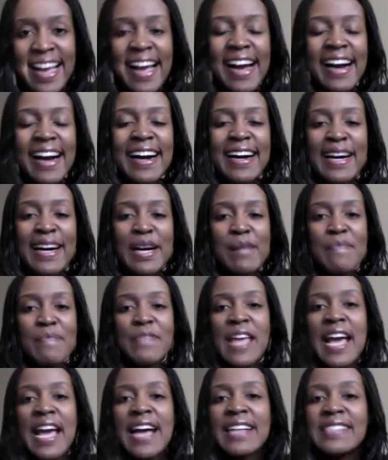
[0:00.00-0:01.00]

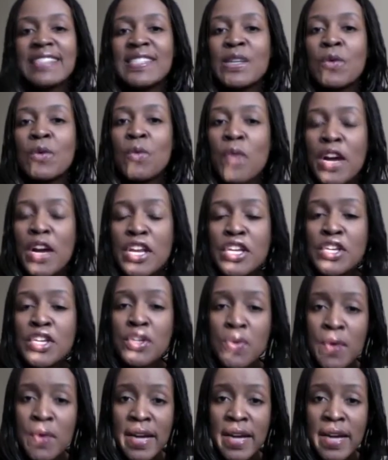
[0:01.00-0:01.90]
And what you